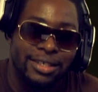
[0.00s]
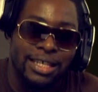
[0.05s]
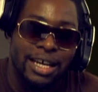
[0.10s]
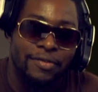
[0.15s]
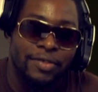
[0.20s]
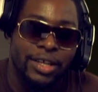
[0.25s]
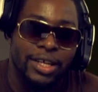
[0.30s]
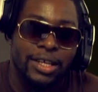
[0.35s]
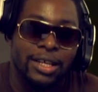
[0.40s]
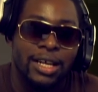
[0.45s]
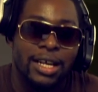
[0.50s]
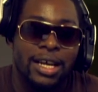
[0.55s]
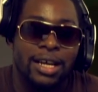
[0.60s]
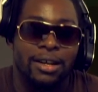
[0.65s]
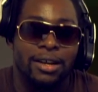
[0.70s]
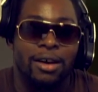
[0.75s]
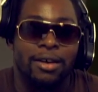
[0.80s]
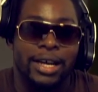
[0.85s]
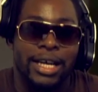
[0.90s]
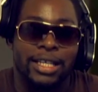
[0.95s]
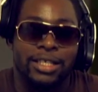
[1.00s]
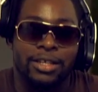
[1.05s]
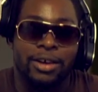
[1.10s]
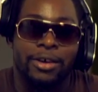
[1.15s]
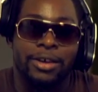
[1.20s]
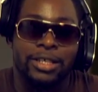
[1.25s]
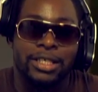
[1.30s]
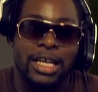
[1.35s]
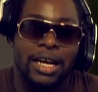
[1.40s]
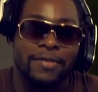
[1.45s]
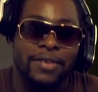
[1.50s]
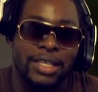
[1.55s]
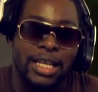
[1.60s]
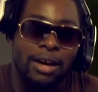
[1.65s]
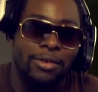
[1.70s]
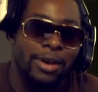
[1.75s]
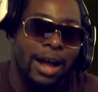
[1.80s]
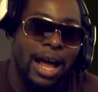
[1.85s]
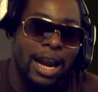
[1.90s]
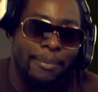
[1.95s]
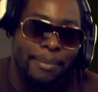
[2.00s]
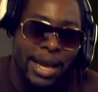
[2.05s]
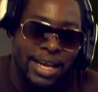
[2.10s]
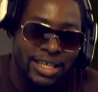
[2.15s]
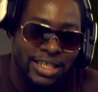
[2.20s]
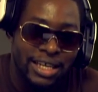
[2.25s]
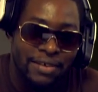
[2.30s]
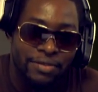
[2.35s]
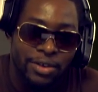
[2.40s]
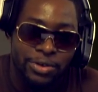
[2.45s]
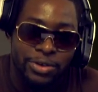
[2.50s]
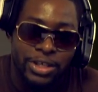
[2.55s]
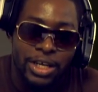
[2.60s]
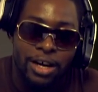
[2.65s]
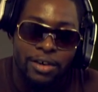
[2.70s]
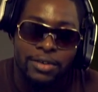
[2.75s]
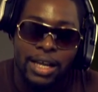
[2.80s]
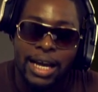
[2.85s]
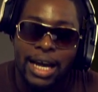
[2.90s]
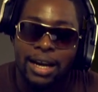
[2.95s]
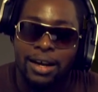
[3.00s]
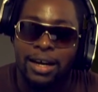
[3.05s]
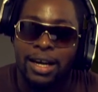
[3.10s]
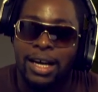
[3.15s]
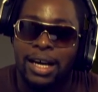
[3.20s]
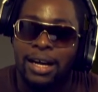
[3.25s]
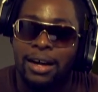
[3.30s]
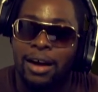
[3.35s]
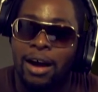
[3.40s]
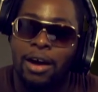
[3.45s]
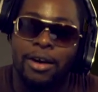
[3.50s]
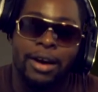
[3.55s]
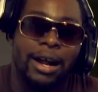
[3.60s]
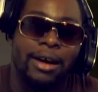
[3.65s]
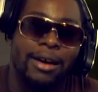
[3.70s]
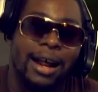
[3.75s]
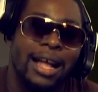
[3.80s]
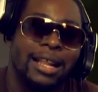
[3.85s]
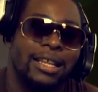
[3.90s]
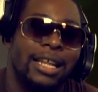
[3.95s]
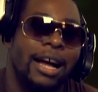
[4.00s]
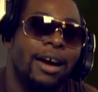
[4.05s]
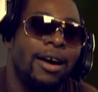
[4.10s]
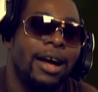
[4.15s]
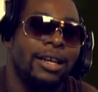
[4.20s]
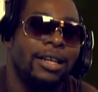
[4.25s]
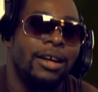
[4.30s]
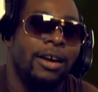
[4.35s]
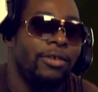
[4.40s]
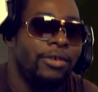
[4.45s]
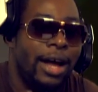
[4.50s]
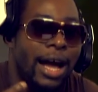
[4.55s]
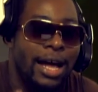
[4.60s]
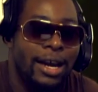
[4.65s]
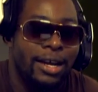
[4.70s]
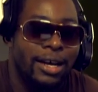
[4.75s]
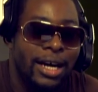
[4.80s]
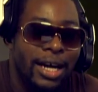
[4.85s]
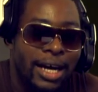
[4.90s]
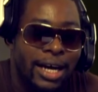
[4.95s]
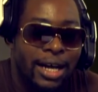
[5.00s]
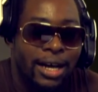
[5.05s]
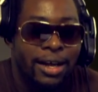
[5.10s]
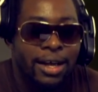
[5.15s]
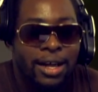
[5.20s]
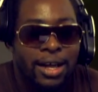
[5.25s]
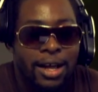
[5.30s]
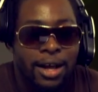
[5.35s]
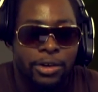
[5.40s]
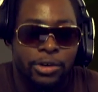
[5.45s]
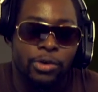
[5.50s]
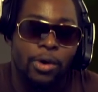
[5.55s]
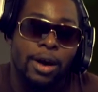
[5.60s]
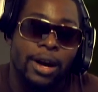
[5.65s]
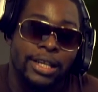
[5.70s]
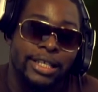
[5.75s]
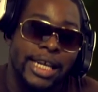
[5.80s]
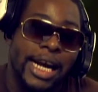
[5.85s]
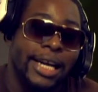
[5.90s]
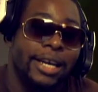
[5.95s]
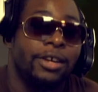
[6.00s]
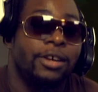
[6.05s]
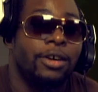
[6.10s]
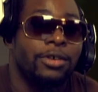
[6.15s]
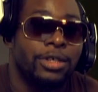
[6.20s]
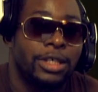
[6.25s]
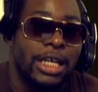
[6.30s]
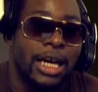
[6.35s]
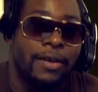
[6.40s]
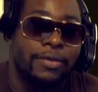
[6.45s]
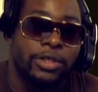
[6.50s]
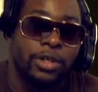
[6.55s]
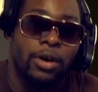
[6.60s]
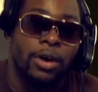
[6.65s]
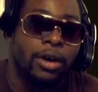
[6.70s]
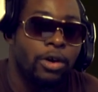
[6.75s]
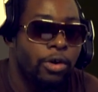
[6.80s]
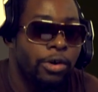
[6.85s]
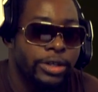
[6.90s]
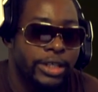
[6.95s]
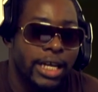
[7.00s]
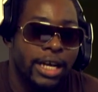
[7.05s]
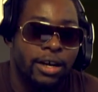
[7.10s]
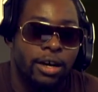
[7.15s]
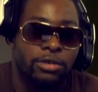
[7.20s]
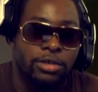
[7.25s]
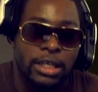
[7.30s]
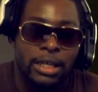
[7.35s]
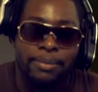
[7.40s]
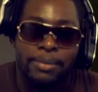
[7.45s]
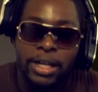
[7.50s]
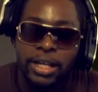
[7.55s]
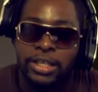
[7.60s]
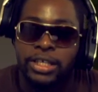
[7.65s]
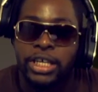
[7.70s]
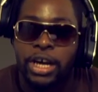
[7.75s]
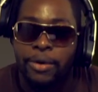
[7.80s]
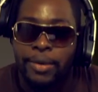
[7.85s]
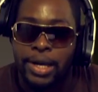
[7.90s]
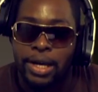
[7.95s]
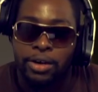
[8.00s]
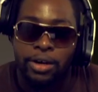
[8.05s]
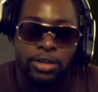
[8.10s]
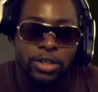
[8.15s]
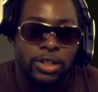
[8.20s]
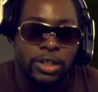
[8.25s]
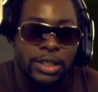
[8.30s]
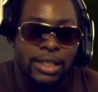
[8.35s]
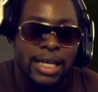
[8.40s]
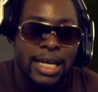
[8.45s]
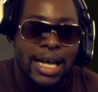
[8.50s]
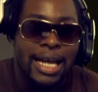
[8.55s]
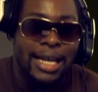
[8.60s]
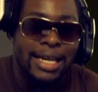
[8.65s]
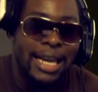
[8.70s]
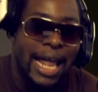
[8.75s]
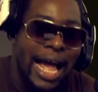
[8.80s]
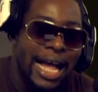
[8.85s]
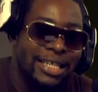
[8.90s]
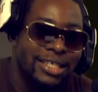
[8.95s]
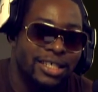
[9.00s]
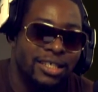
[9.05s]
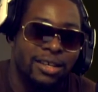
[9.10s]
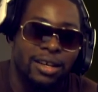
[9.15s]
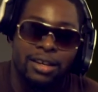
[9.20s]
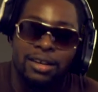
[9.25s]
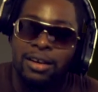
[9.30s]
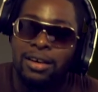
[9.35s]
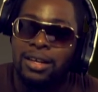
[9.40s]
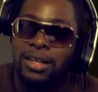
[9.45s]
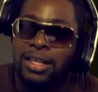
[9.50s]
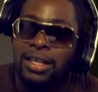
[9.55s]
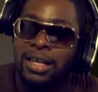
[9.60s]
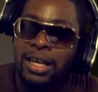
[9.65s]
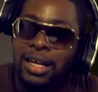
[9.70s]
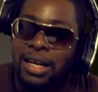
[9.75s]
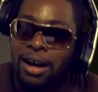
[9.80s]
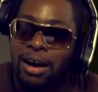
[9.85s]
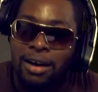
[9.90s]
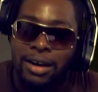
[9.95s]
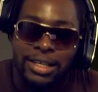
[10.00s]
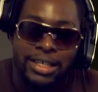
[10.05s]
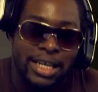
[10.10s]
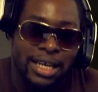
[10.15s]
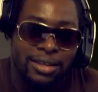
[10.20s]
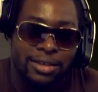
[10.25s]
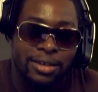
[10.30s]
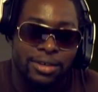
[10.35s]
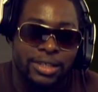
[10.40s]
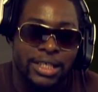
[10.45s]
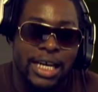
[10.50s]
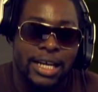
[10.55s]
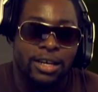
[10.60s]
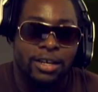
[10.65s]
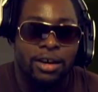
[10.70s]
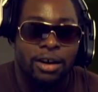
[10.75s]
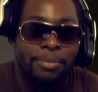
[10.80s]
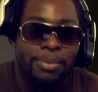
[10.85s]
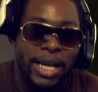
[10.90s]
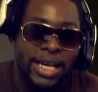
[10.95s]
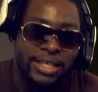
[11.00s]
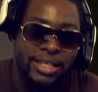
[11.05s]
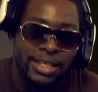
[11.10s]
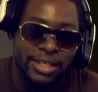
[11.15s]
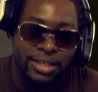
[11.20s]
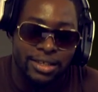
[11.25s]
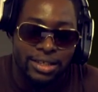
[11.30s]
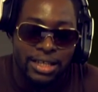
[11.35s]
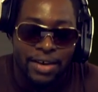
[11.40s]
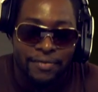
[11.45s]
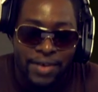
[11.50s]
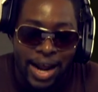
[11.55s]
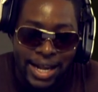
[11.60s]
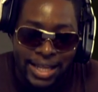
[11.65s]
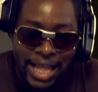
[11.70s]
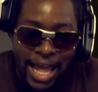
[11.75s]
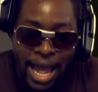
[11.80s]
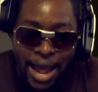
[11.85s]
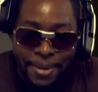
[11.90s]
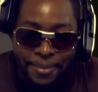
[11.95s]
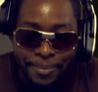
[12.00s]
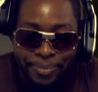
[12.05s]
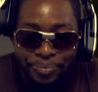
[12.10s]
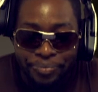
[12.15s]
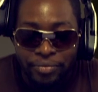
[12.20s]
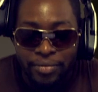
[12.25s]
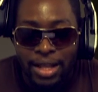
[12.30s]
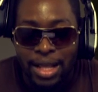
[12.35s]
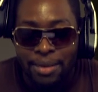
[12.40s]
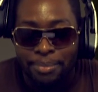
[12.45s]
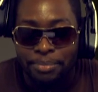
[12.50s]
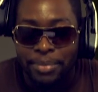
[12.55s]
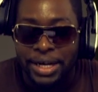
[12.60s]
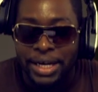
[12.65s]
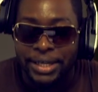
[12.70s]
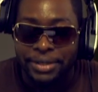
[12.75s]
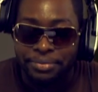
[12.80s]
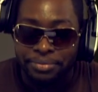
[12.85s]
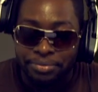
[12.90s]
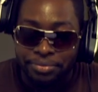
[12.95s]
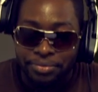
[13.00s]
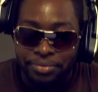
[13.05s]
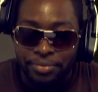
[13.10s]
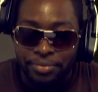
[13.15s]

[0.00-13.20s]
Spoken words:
stuff to get certain stuff because they don't know how to make stuff themselves. They gotta or they don't know how to do all the technical stuff. So of course they go to the military or go to NASA or go to all these other little technical places and stuff like that. But